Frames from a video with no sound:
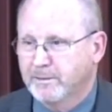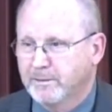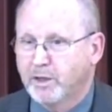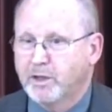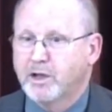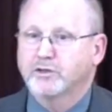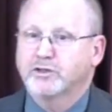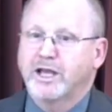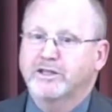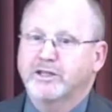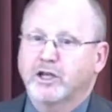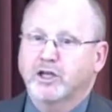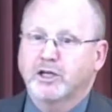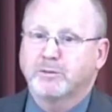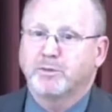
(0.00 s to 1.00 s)
Because as
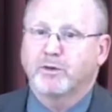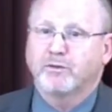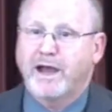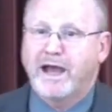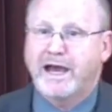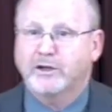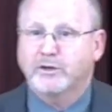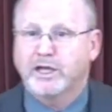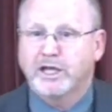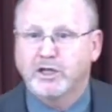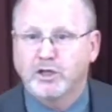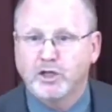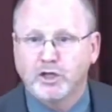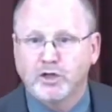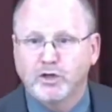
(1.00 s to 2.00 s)
a good provider, he
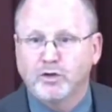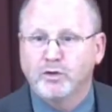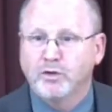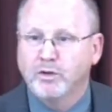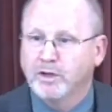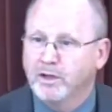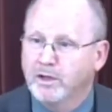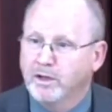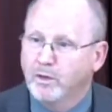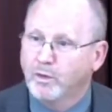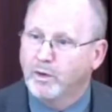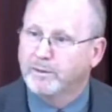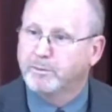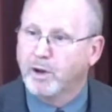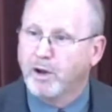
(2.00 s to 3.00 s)
knew
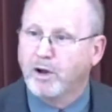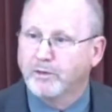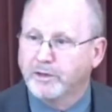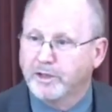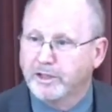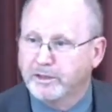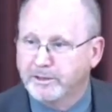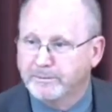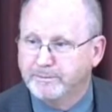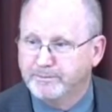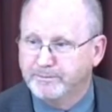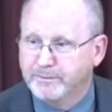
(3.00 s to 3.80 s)
what Paul needed.